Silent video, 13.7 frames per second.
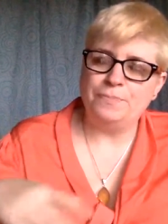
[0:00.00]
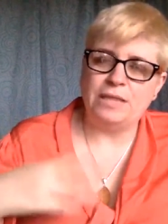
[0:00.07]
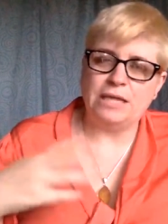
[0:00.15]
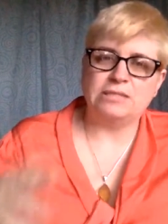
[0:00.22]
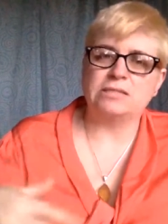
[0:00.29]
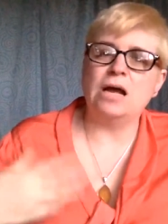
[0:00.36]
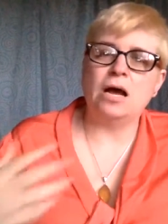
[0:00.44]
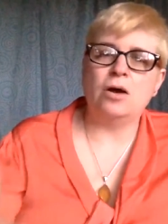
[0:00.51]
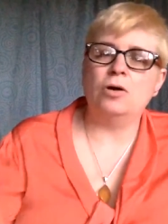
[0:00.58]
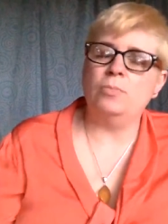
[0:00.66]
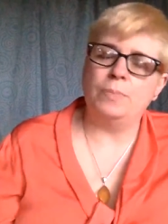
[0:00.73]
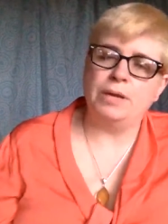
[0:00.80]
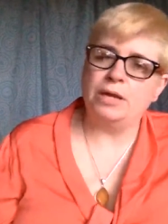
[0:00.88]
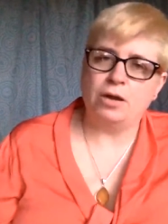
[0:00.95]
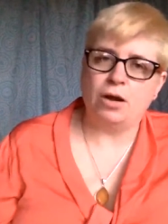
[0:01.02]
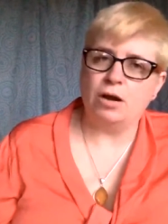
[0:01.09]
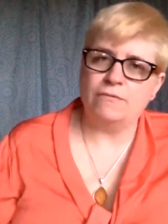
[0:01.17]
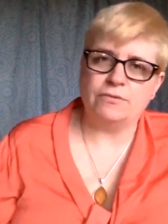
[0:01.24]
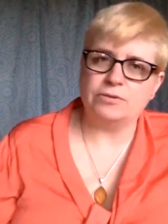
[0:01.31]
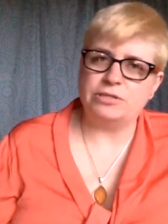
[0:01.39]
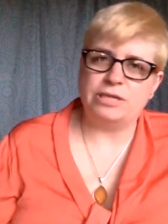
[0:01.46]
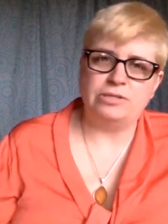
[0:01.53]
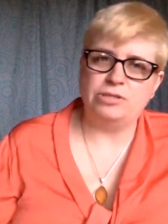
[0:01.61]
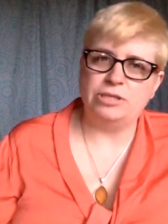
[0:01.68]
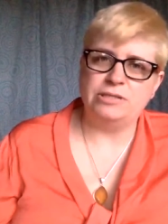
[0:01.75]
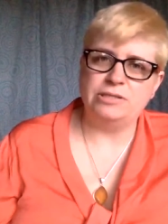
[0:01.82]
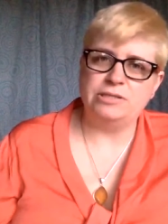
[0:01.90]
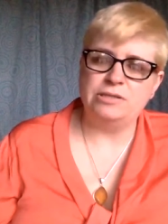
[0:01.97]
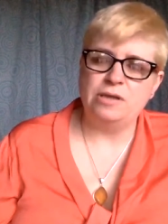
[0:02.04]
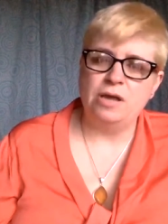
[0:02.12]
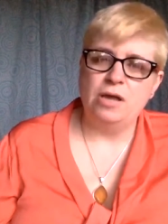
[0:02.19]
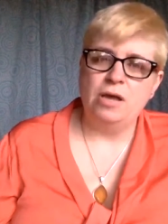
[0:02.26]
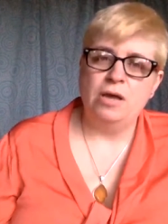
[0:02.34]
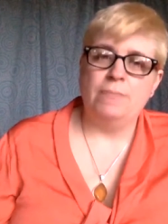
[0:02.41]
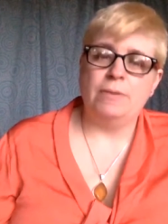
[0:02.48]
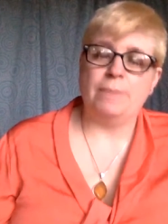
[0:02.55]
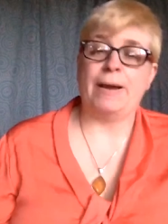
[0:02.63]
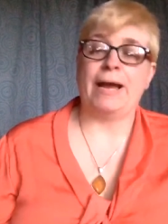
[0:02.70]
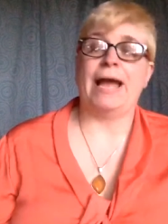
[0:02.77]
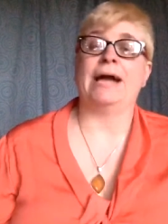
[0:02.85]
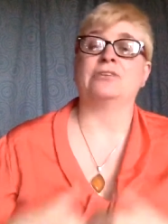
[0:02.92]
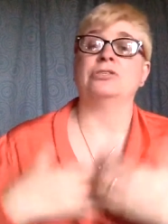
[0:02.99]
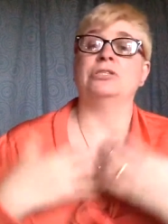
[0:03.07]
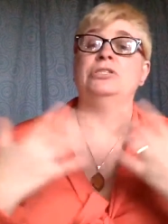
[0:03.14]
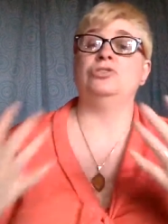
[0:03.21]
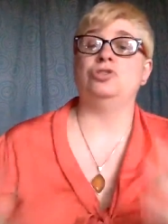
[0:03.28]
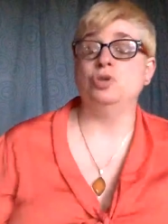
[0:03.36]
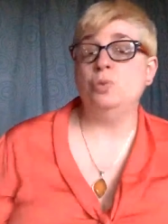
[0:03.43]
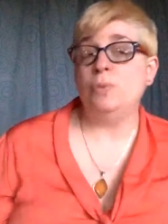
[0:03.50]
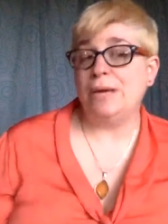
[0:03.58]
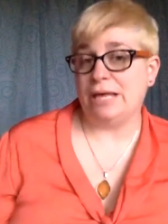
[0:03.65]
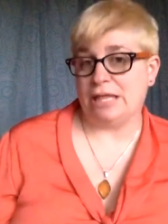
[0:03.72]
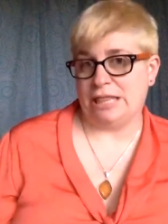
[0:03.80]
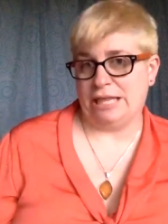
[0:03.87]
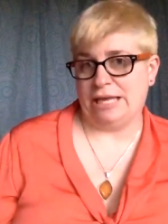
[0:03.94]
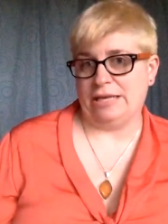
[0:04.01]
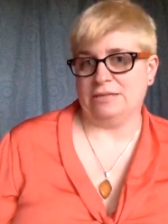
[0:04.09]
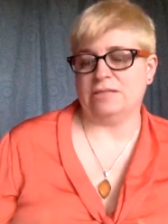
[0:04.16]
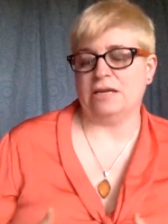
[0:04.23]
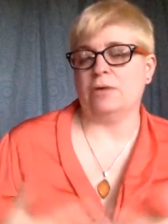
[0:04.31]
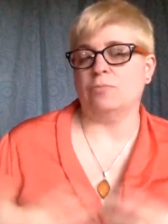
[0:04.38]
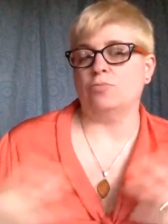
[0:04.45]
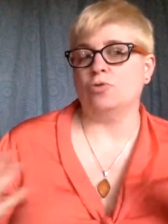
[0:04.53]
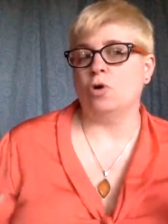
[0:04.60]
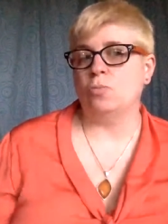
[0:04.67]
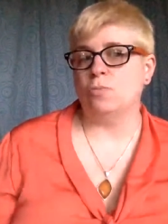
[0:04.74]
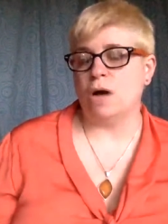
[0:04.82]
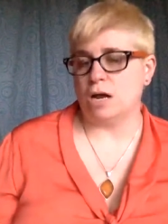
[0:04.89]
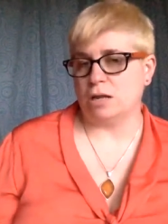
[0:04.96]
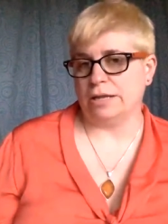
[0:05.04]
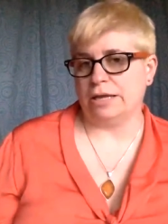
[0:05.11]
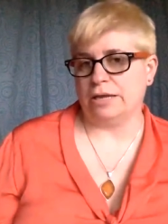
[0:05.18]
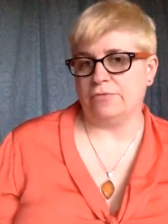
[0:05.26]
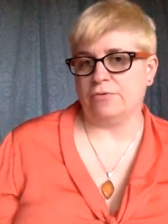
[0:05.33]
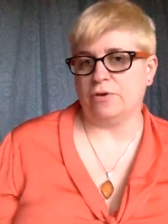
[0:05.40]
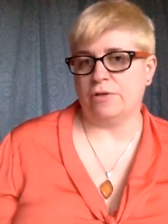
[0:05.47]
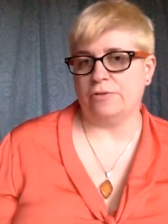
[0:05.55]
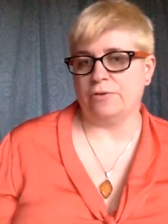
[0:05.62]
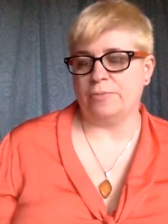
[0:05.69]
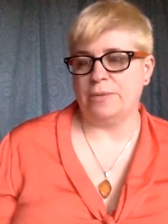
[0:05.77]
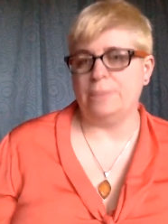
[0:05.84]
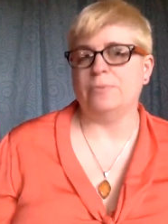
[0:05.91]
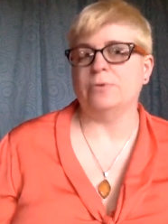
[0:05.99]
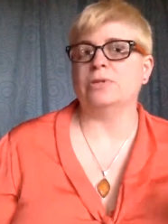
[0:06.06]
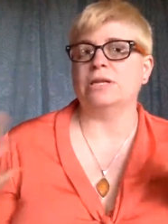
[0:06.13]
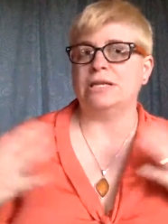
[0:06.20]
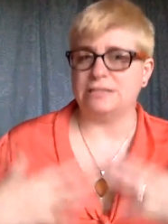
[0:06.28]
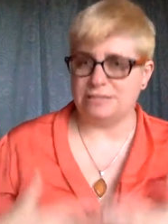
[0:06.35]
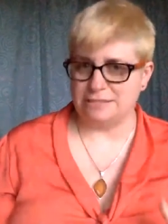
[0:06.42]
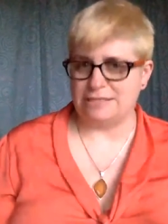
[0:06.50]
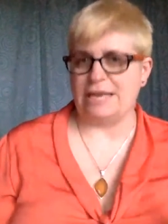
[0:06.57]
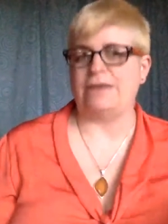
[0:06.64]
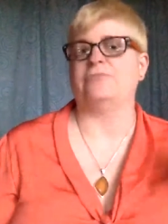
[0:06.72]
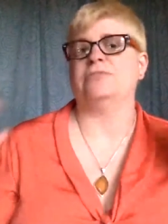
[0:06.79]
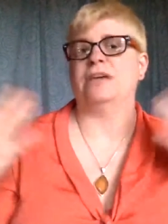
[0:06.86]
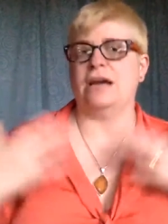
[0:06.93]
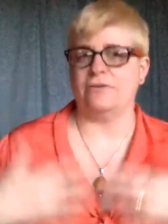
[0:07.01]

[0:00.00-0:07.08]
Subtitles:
That's not opening conversations, but by actually doing things, I'm role modeling it for other people that it's safe to have